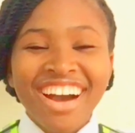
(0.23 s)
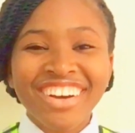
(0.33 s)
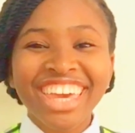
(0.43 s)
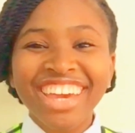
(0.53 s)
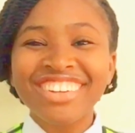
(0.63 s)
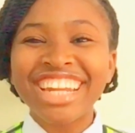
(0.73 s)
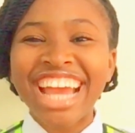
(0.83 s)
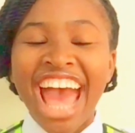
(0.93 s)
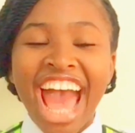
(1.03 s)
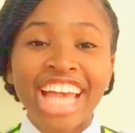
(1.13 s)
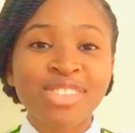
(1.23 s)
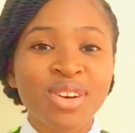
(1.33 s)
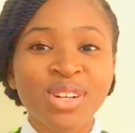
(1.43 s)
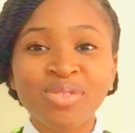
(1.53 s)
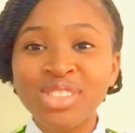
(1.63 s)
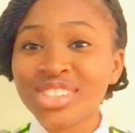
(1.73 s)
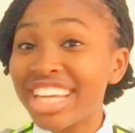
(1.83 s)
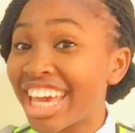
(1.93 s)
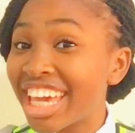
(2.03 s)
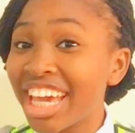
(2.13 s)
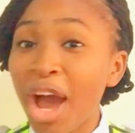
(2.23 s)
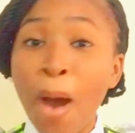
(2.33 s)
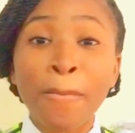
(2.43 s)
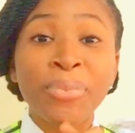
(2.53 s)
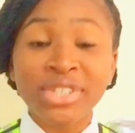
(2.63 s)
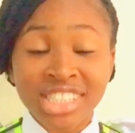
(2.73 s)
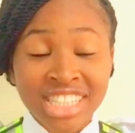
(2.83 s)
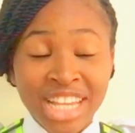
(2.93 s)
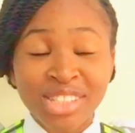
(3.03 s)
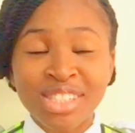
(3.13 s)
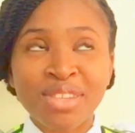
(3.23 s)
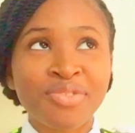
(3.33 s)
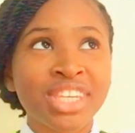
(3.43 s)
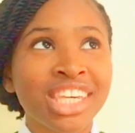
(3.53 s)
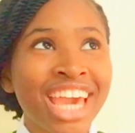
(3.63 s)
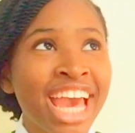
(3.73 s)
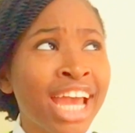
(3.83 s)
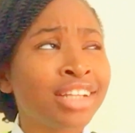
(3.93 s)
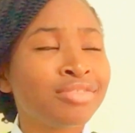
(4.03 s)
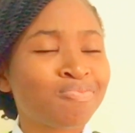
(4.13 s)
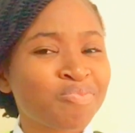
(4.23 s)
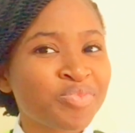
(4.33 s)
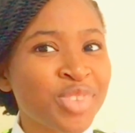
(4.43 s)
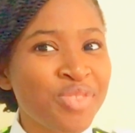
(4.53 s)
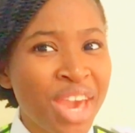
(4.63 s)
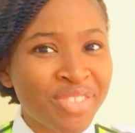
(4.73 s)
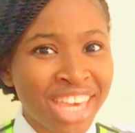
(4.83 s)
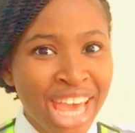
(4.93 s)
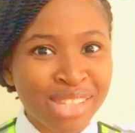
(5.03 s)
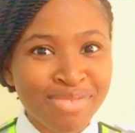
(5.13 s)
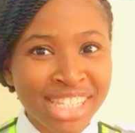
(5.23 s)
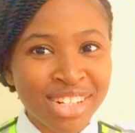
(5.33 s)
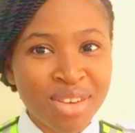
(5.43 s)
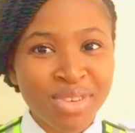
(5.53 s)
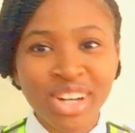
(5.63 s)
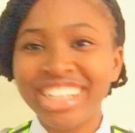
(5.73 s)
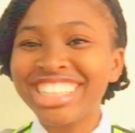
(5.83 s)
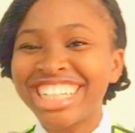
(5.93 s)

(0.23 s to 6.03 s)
Okay, good day guys. Welcome today on Princess TV, and where have you guys been? Come on.